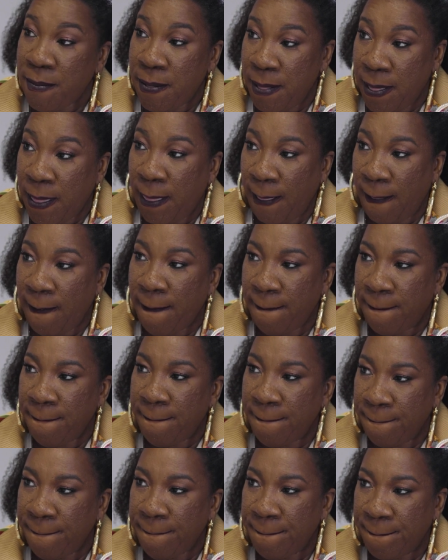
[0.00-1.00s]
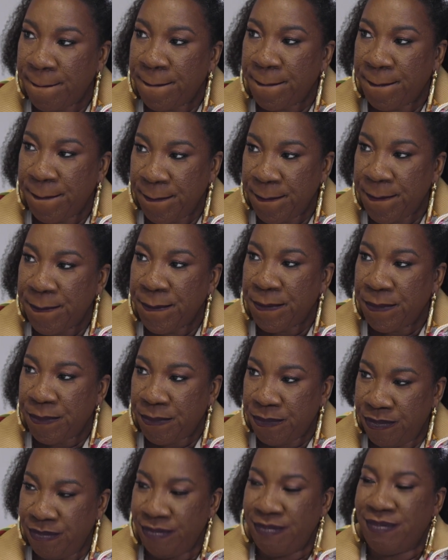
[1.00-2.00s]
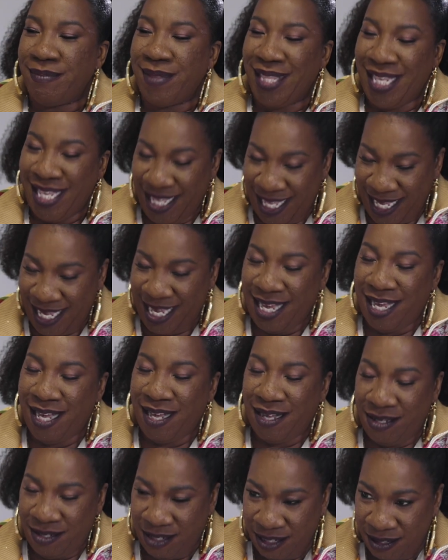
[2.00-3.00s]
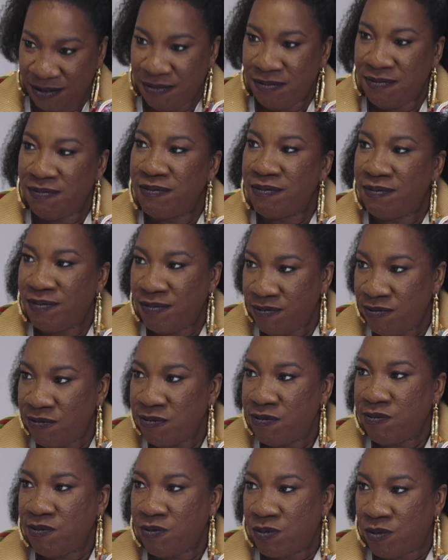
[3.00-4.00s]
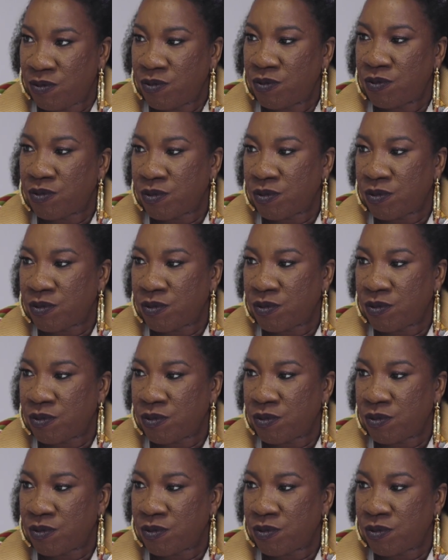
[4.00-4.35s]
and blue checks and, you know, all of that. And I think